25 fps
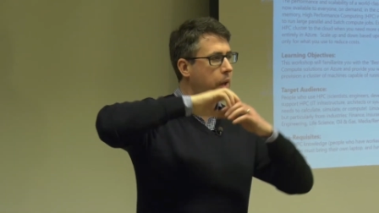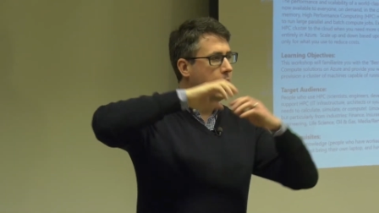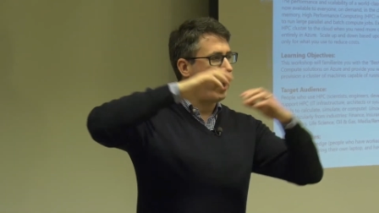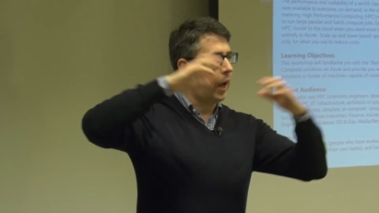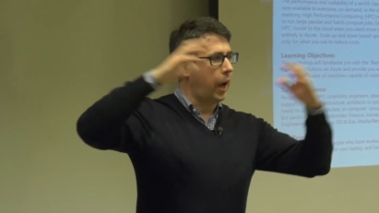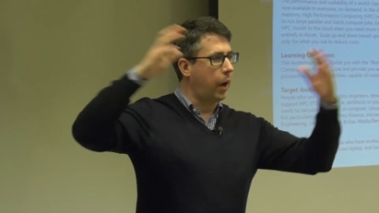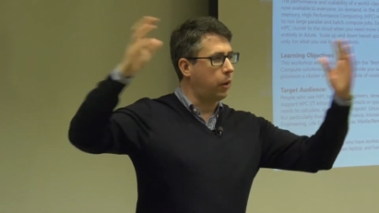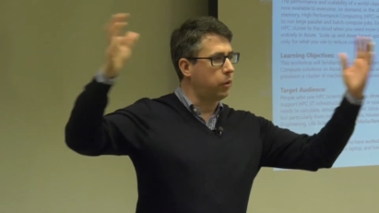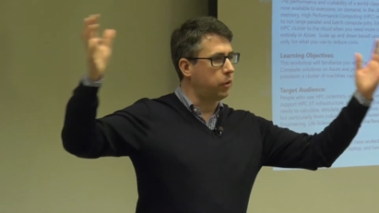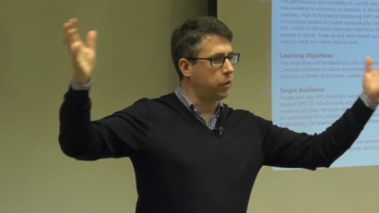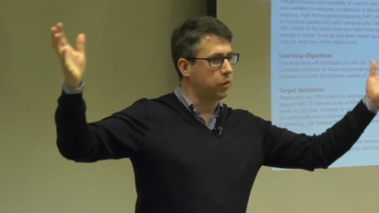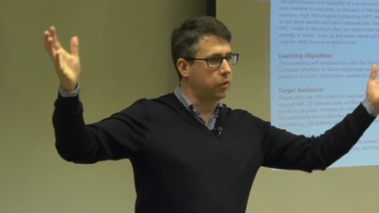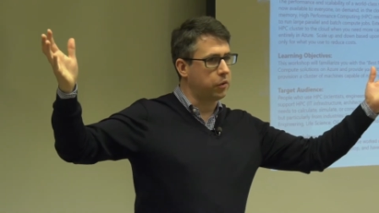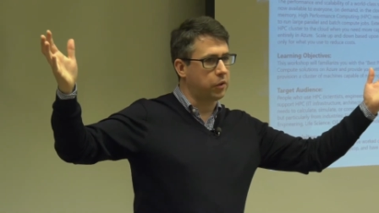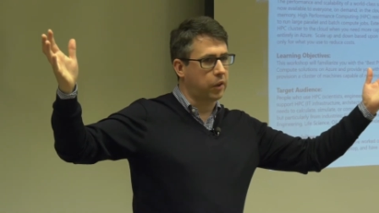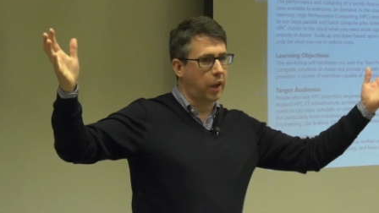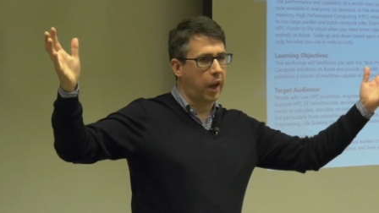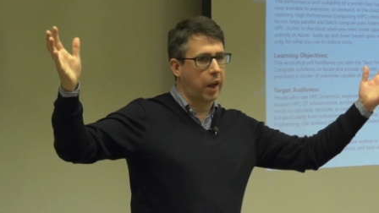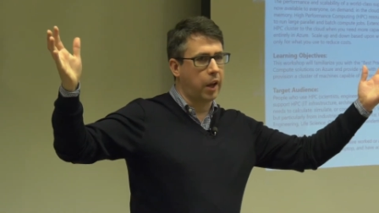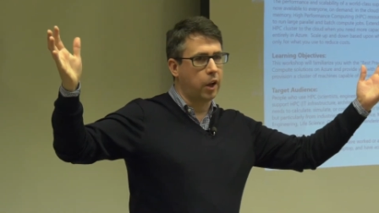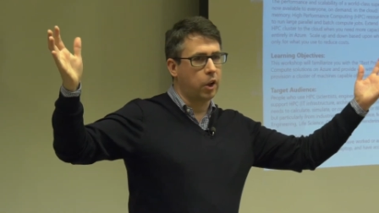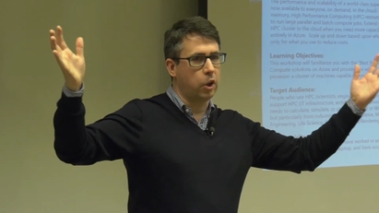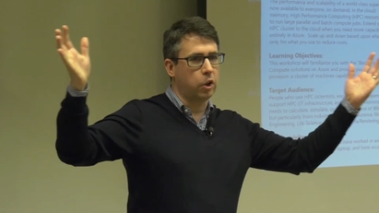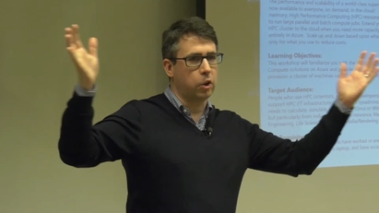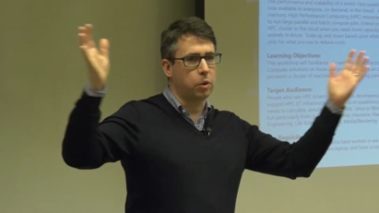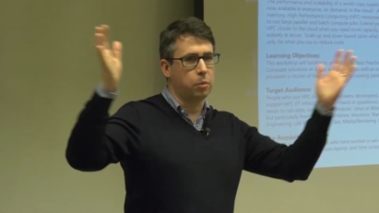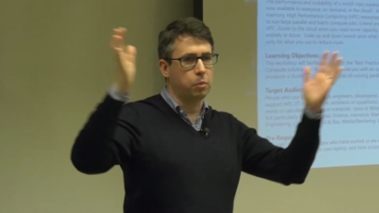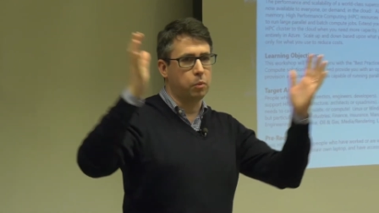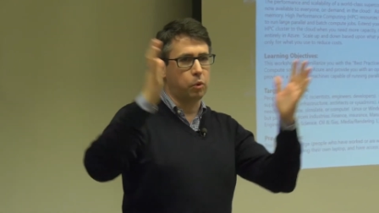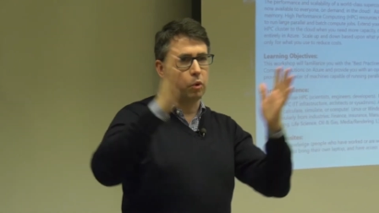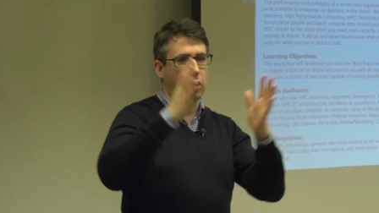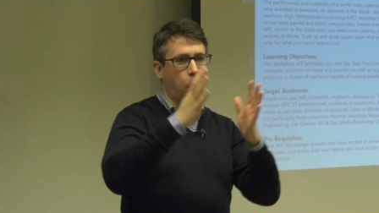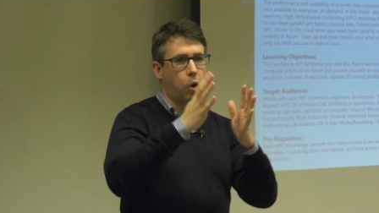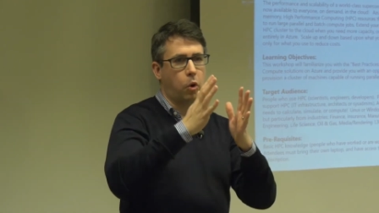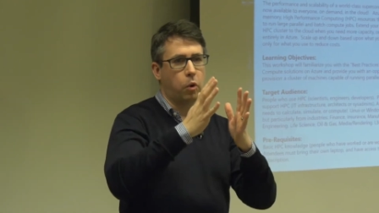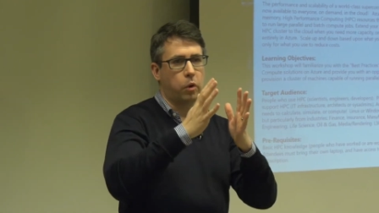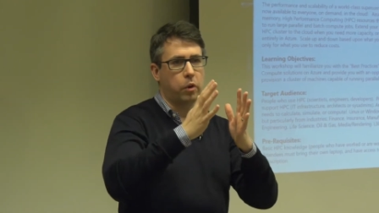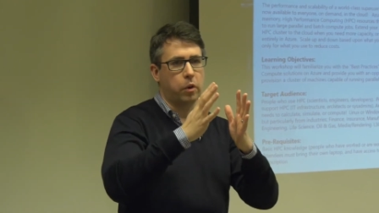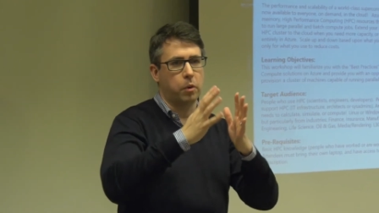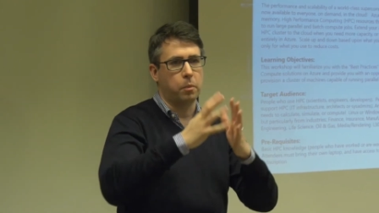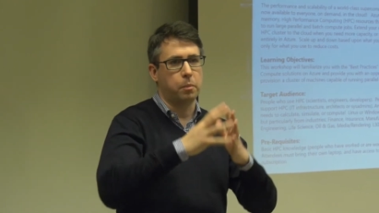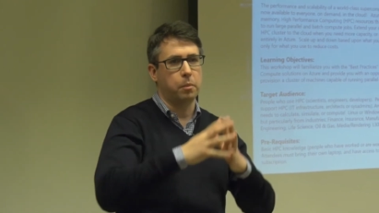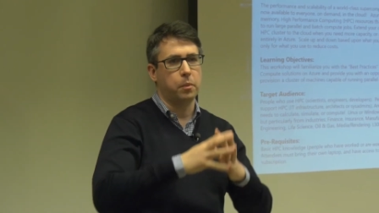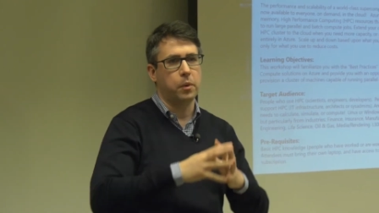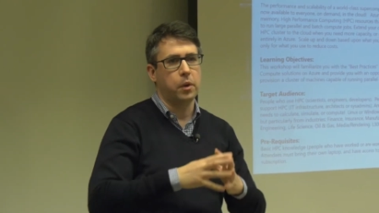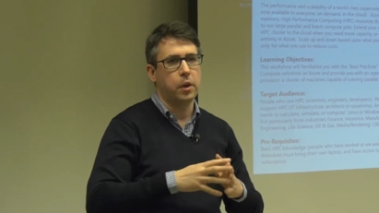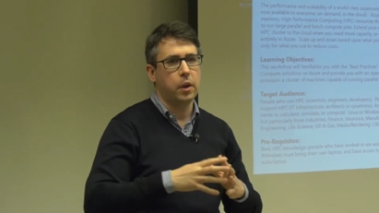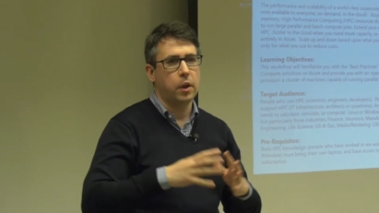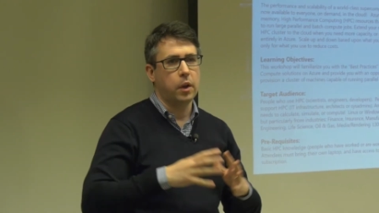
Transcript: how to scale them, grow them,